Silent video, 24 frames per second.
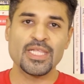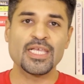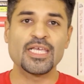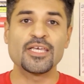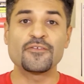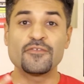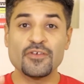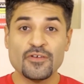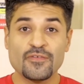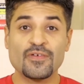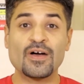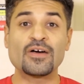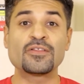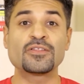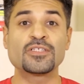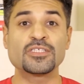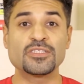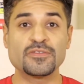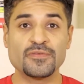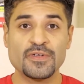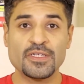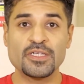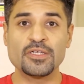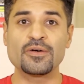If you found
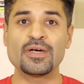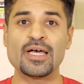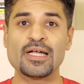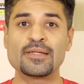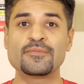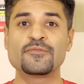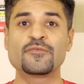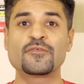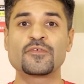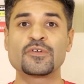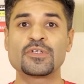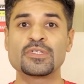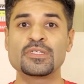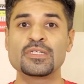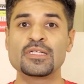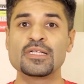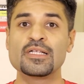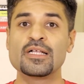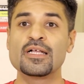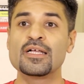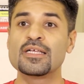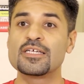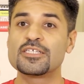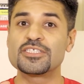this video helpful,
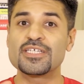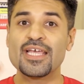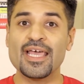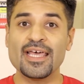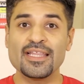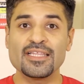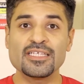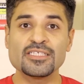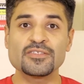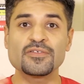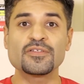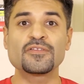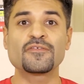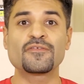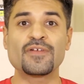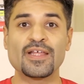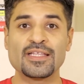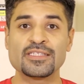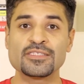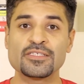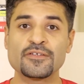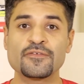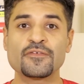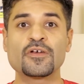share this with
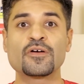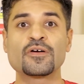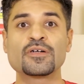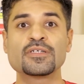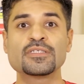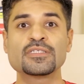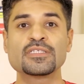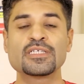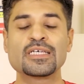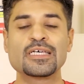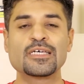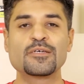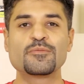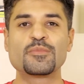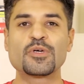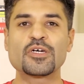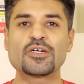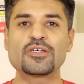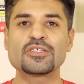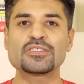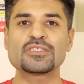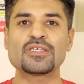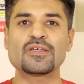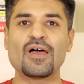friends of yours,
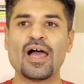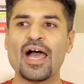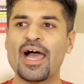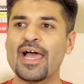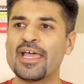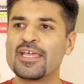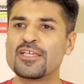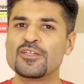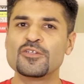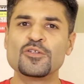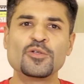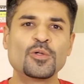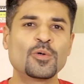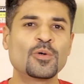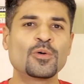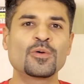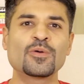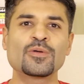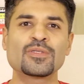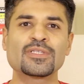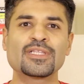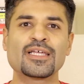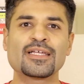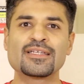because I
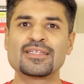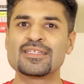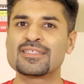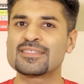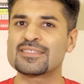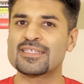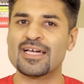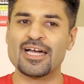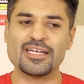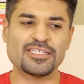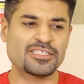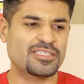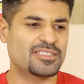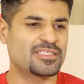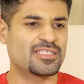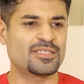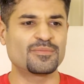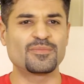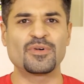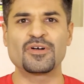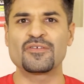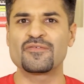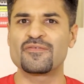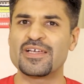know that discussions
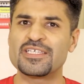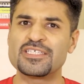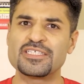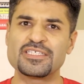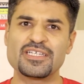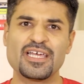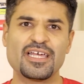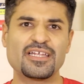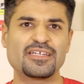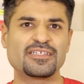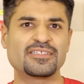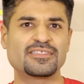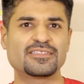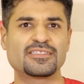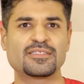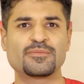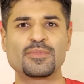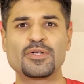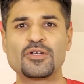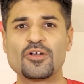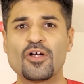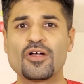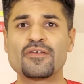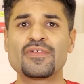about vegetarianism
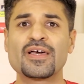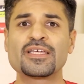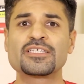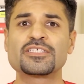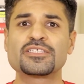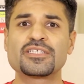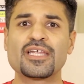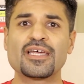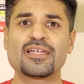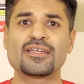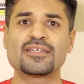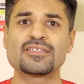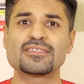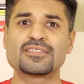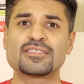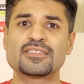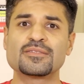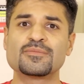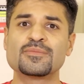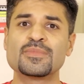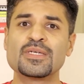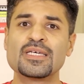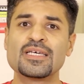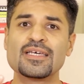and
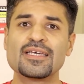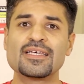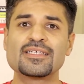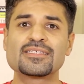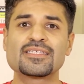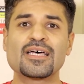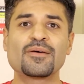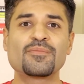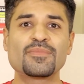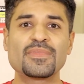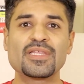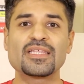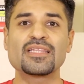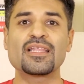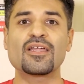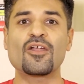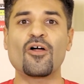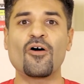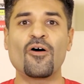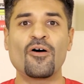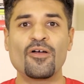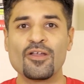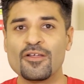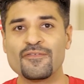non-vegetarianism is something that
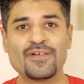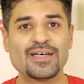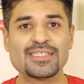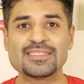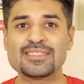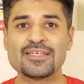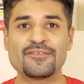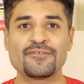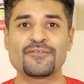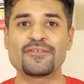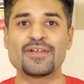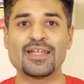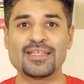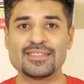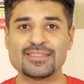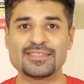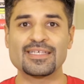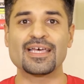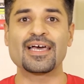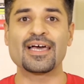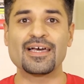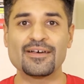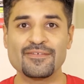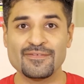all of us as friends
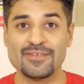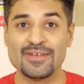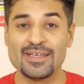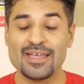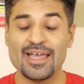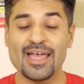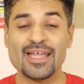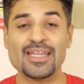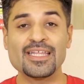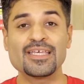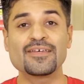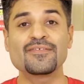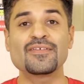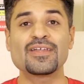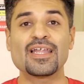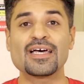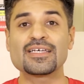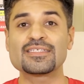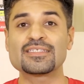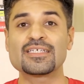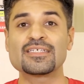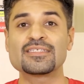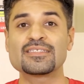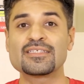have, and even
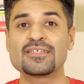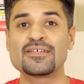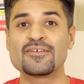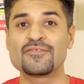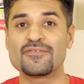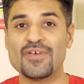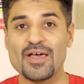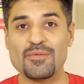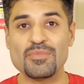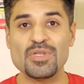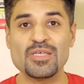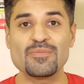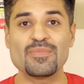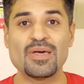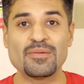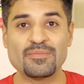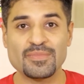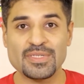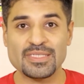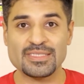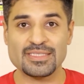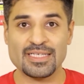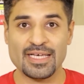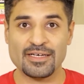us as family
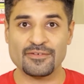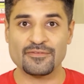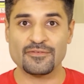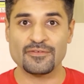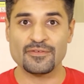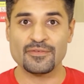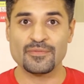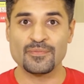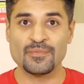members have.